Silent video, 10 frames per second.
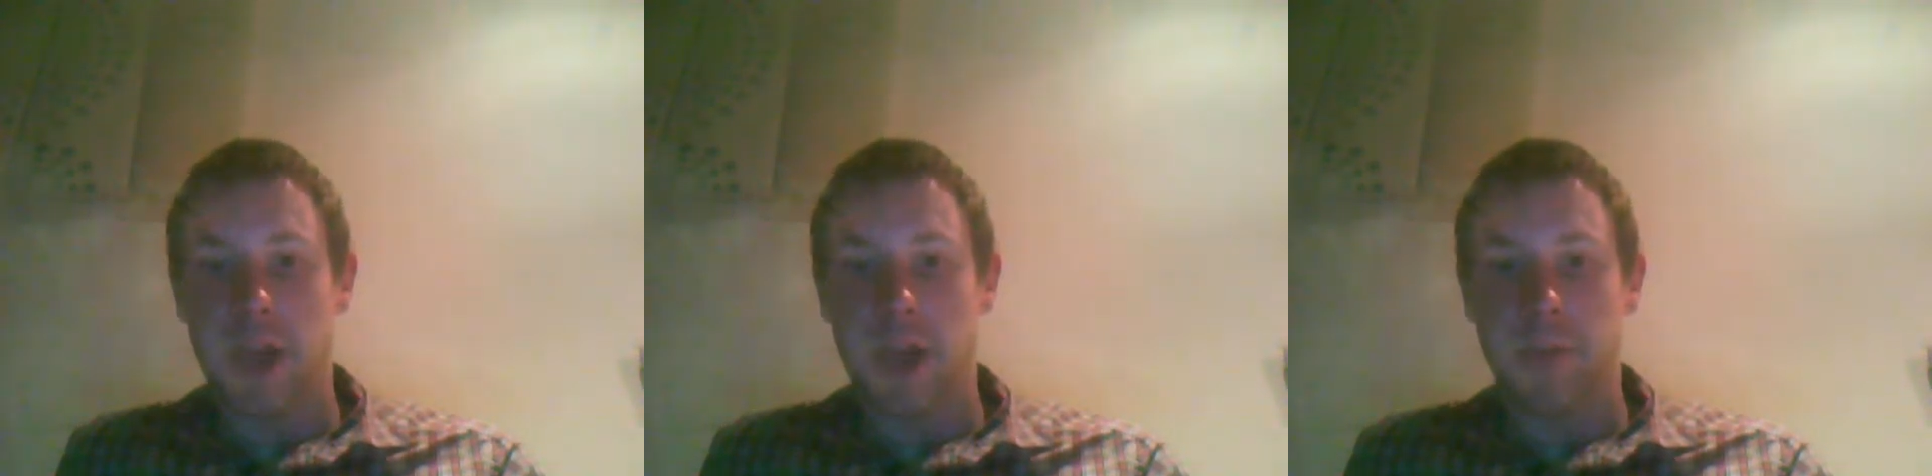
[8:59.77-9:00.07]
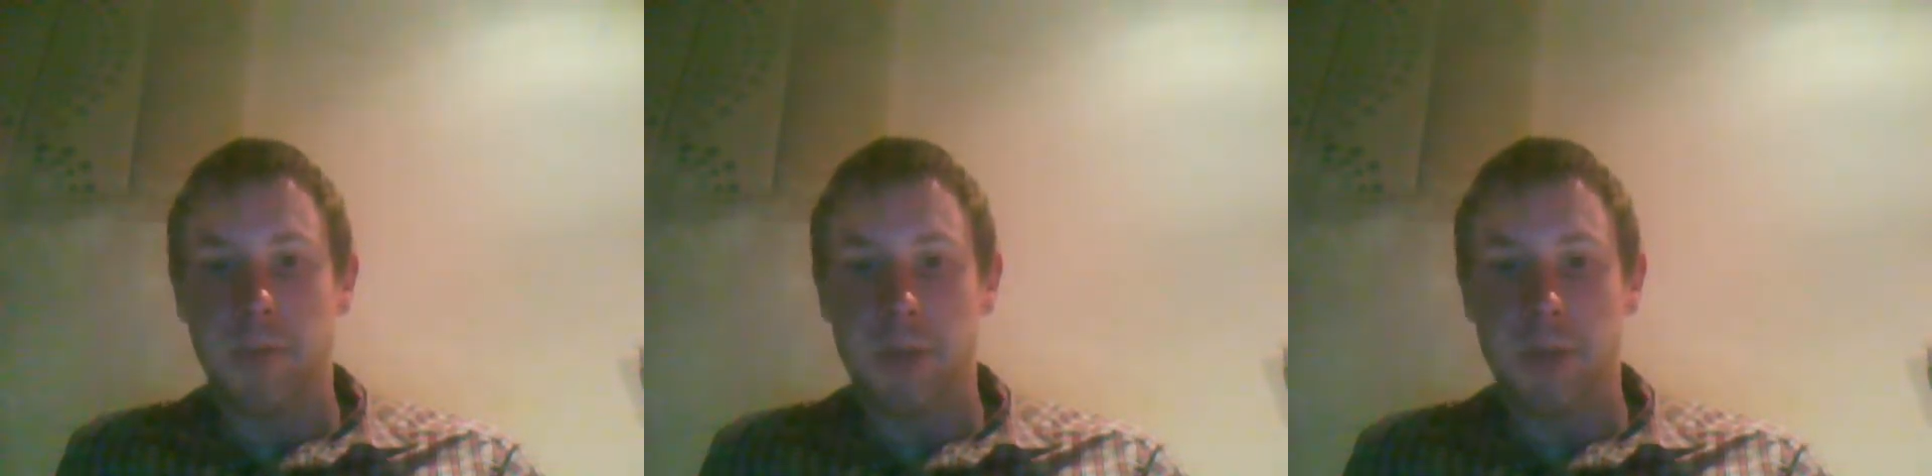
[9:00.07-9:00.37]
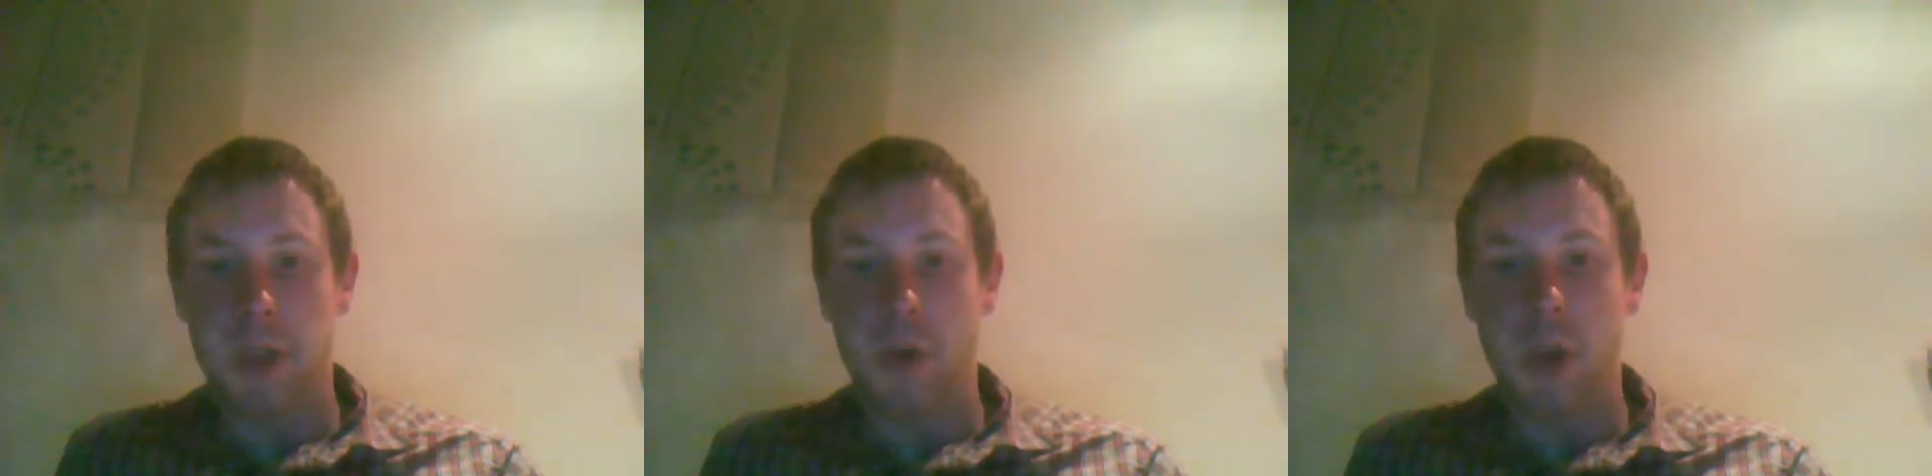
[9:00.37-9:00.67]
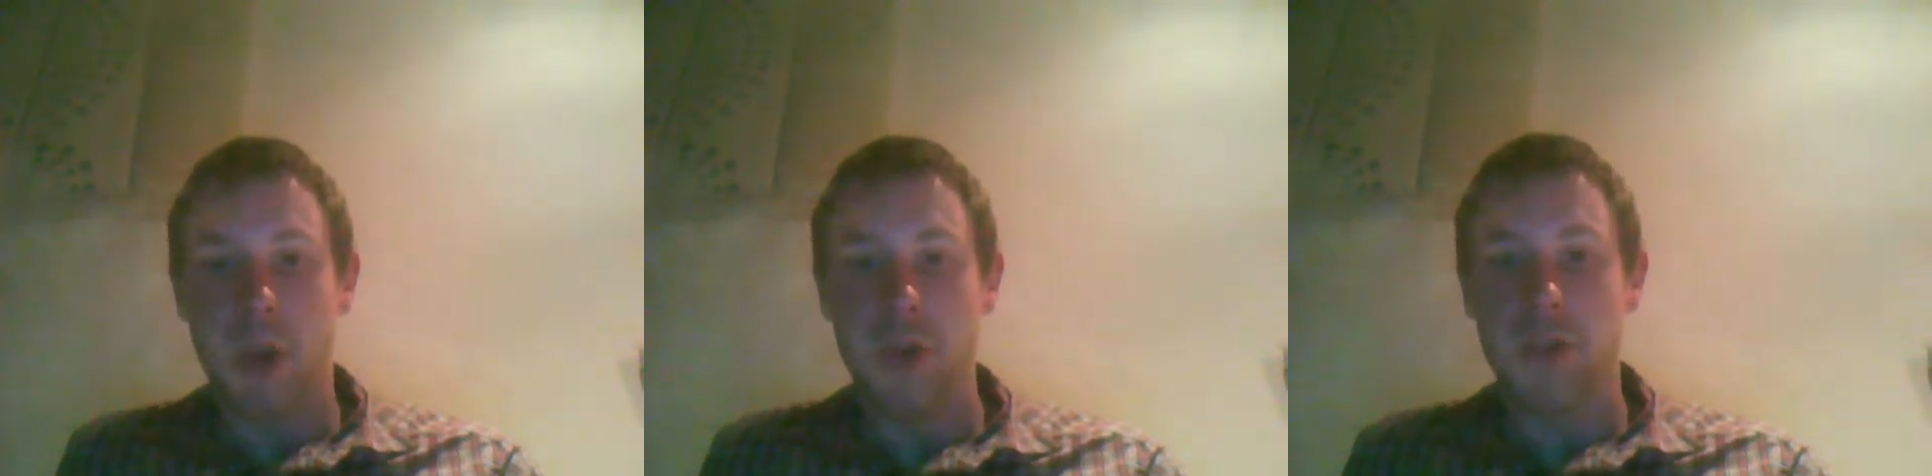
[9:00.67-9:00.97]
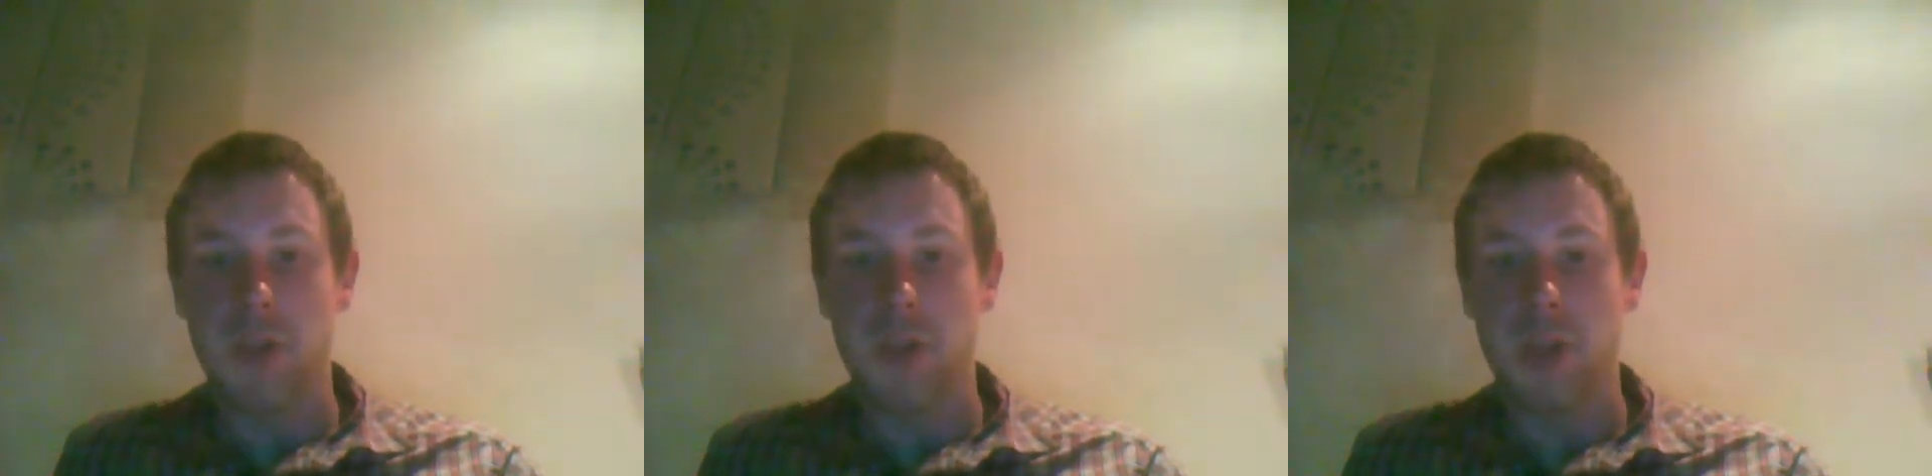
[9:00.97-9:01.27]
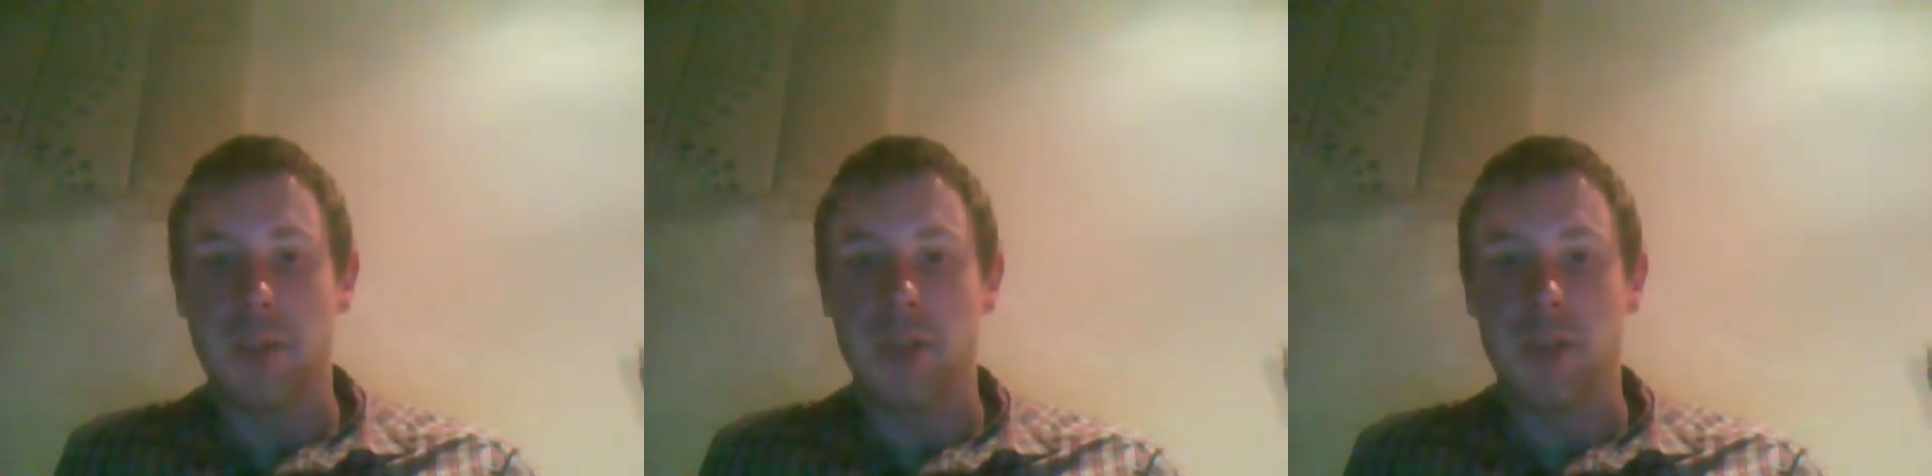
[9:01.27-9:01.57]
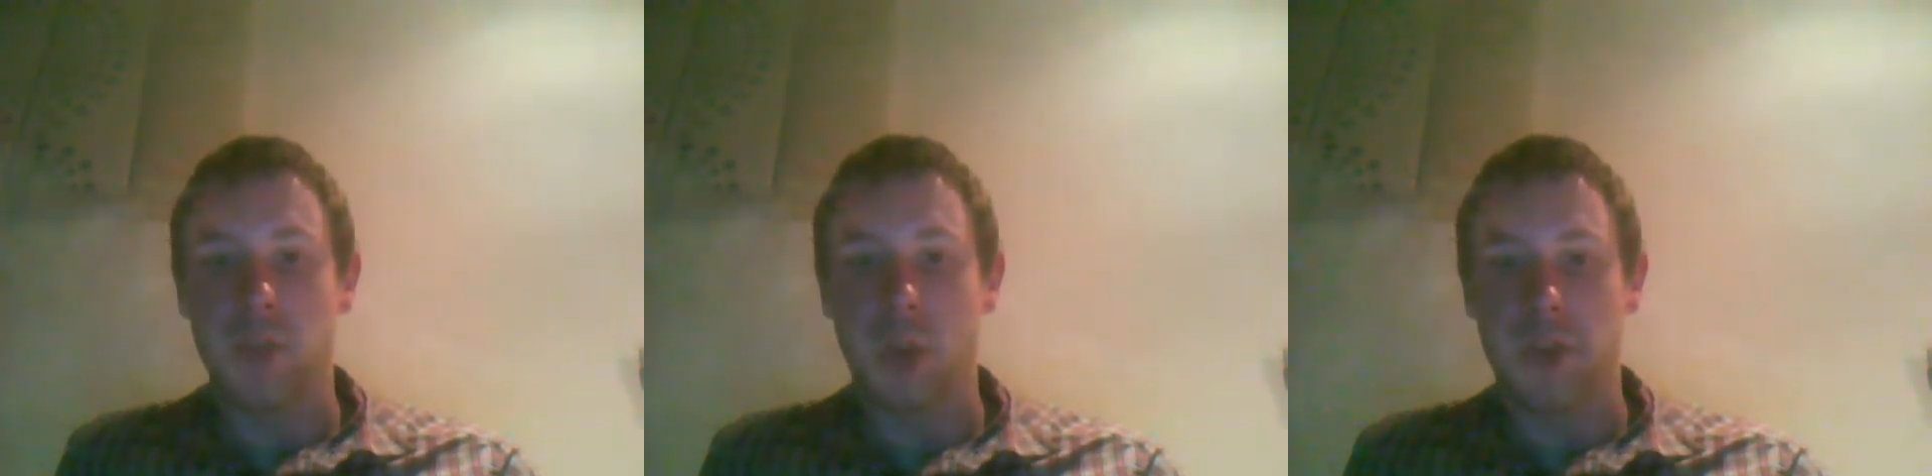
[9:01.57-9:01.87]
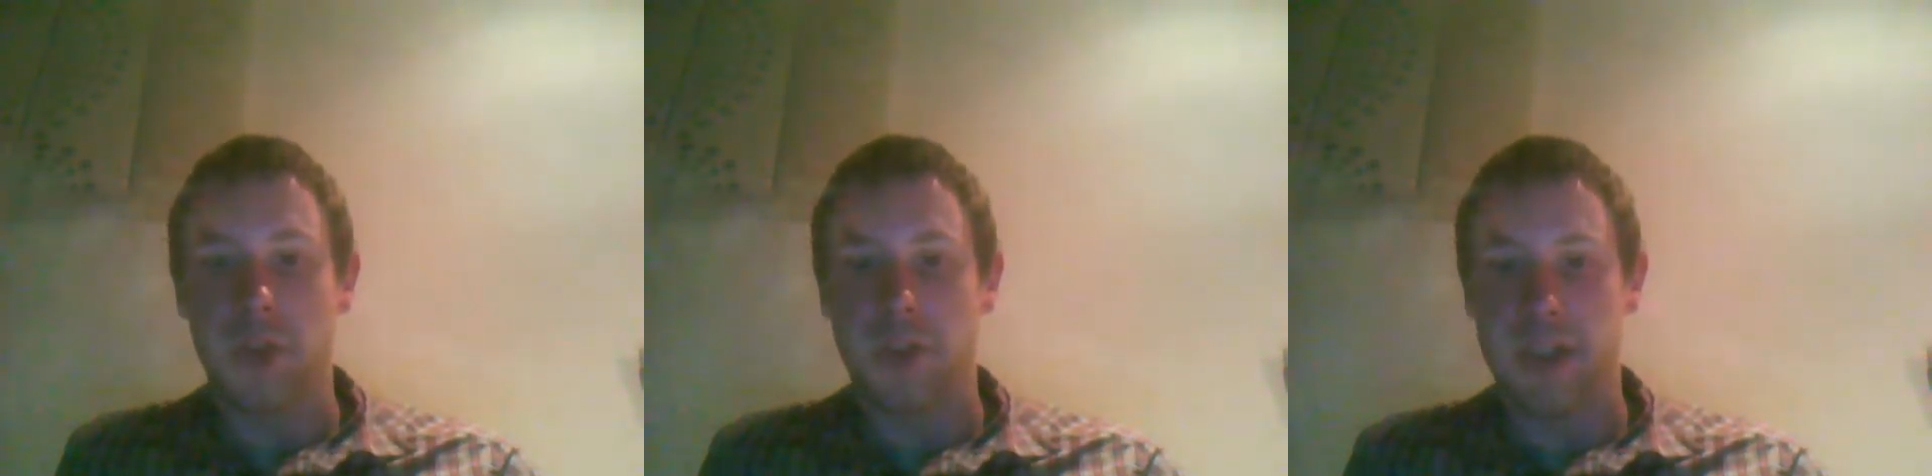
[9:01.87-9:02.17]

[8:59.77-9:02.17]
who determines what's a